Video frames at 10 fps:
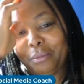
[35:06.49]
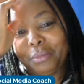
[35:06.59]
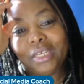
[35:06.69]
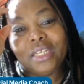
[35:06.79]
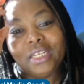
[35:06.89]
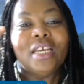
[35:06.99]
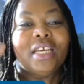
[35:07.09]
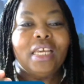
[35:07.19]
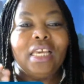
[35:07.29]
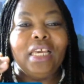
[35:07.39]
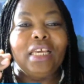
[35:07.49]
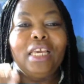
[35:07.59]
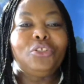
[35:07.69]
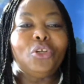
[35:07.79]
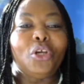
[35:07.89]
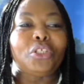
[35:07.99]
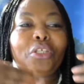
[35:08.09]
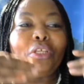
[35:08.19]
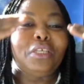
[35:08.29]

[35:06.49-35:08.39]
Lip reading: I mean, it just